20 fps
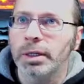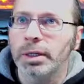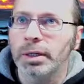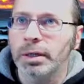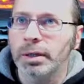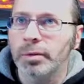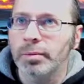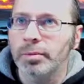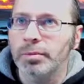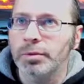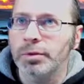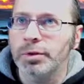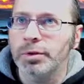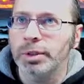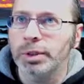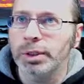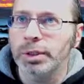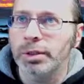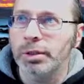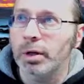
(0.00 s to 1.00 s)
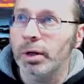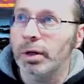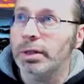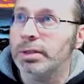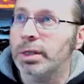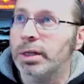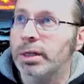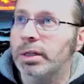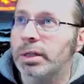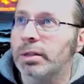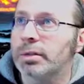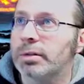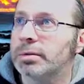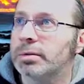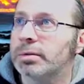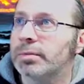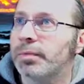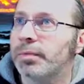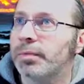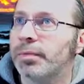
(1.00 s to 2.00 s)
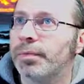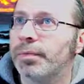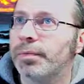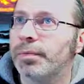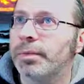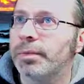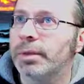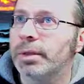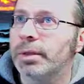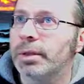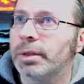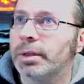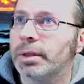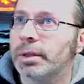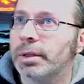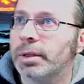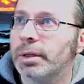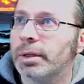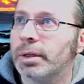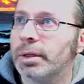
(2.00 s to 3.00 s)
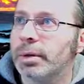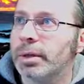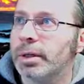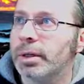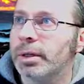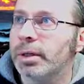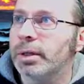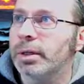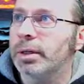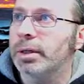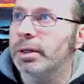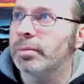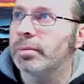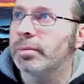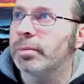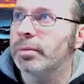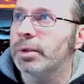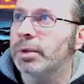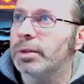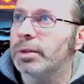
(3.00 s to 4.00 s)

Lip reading: shooting in the dark setting. Anyway, let's go